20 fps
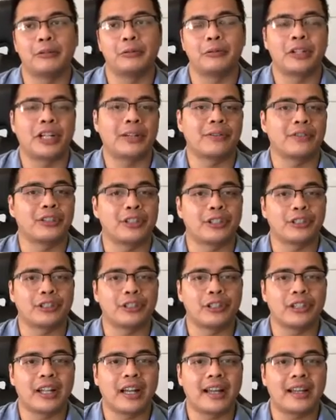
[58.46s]
whatever you're
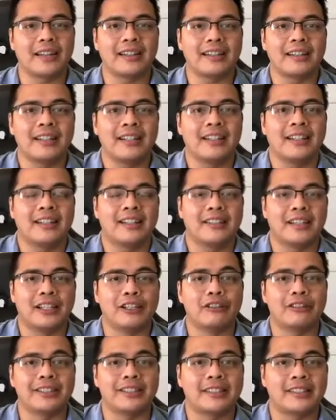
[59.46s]
good at that
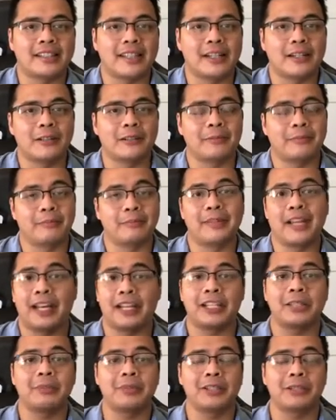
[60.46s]
you can sell,
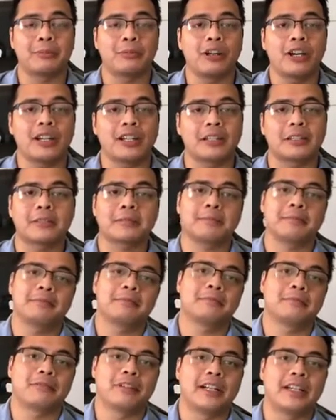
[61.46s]
that could be your product,
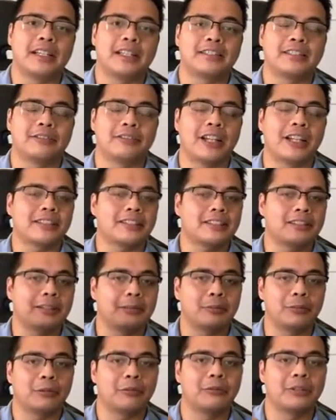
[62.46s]
right? So that's
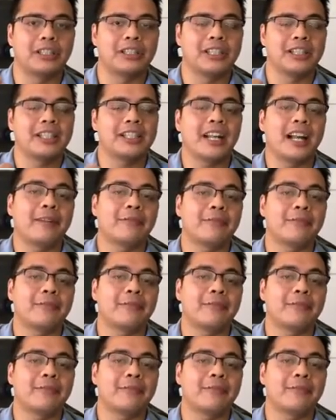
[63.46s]
number one. You need to